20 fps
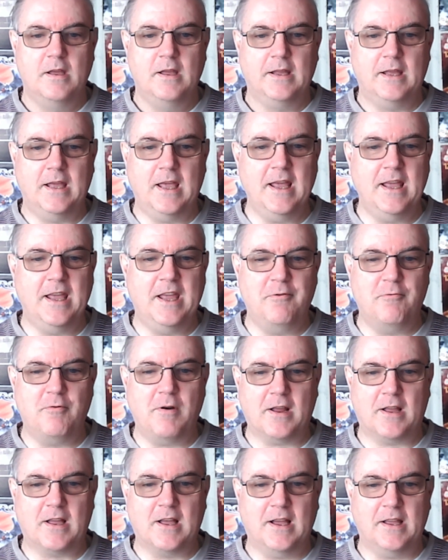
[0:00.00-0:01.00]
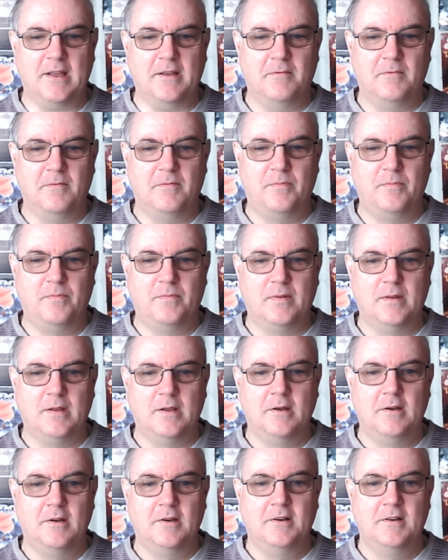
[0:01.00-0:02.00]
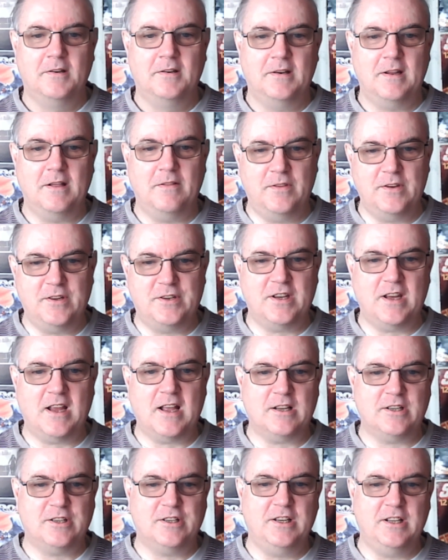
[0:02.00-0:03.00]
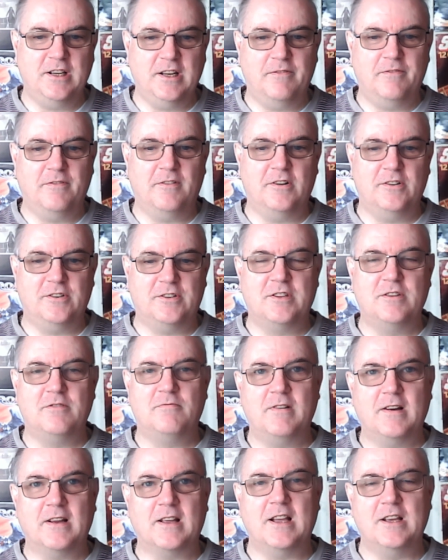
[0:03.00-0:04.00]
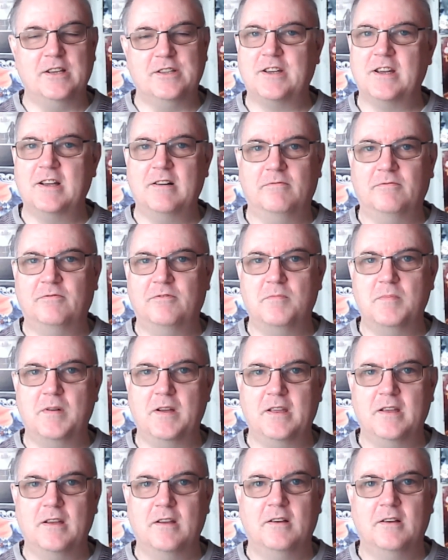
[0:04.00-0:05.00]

Kinky Reggae. Now this actually defines the reggae sound for me.